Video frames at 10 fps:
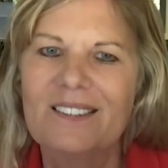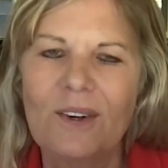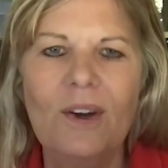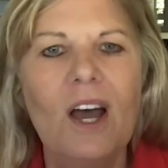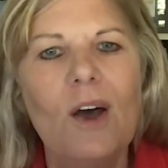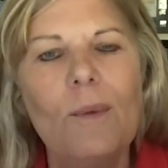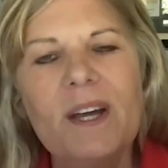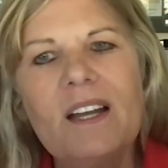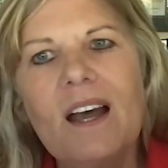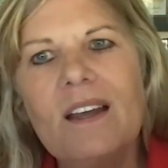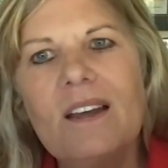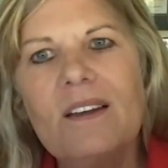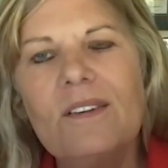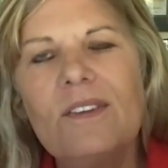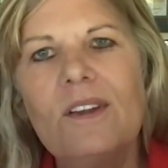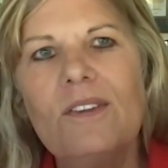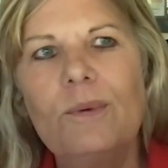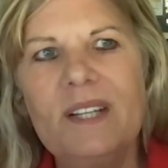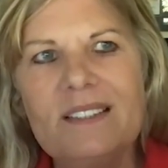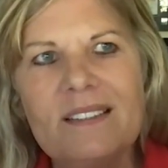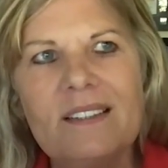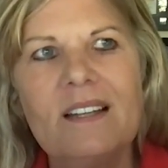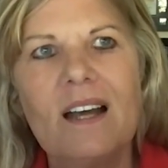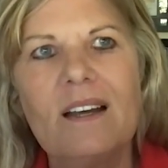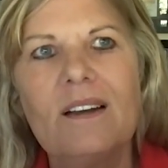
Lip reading: So, but the reason